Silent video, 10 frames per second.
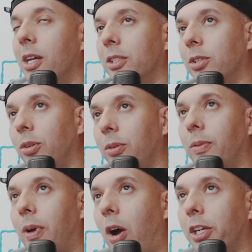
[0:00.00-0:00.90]
so
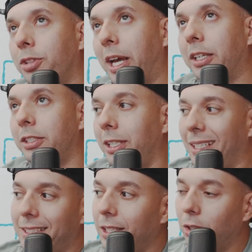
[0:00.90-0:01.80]
our strategy, and
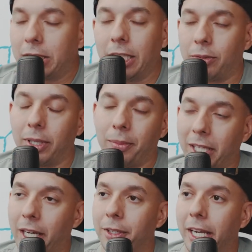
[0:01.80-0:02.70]
it's no secret. I
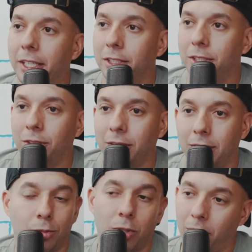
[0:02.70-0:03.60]
mean, other agents do
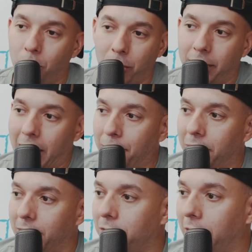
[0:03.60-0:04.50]
this as well. I'm more than
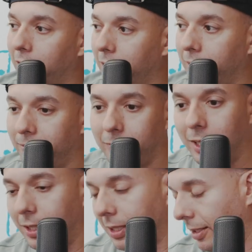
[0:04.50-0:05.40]
happy to share, and
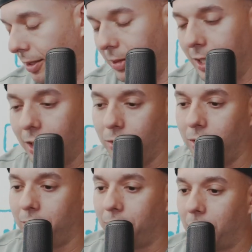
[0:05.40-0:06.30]
uh, you know,
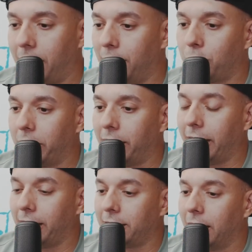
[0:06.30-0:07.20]
it is what it
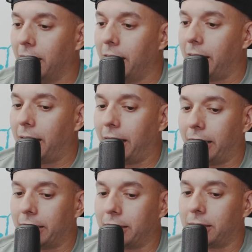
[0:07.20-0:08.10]
is.
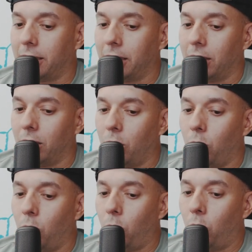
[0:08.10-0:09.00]
Is
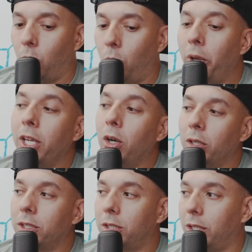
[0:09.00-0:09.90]
we
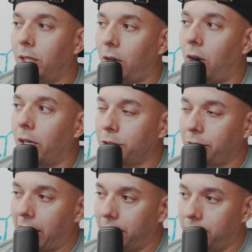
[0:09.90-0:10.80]
go into our
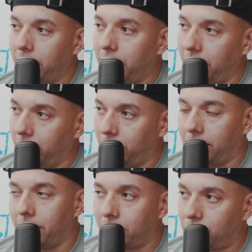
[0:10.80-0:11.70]
strategy
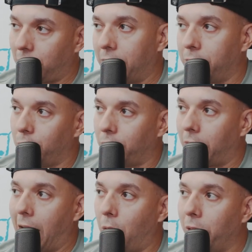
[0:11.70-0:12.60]

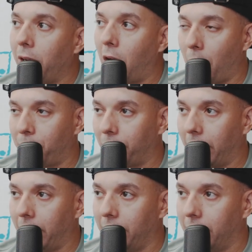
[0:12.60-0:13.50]
or how we
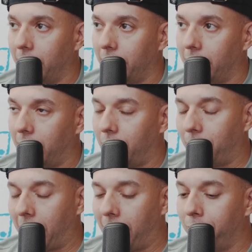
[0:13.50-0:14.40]
operate
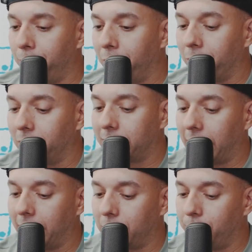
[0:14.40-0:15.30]
at MVP Real
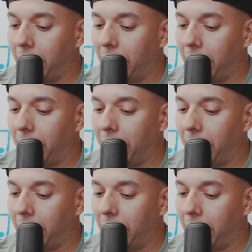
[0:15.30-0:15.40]
Estate. It's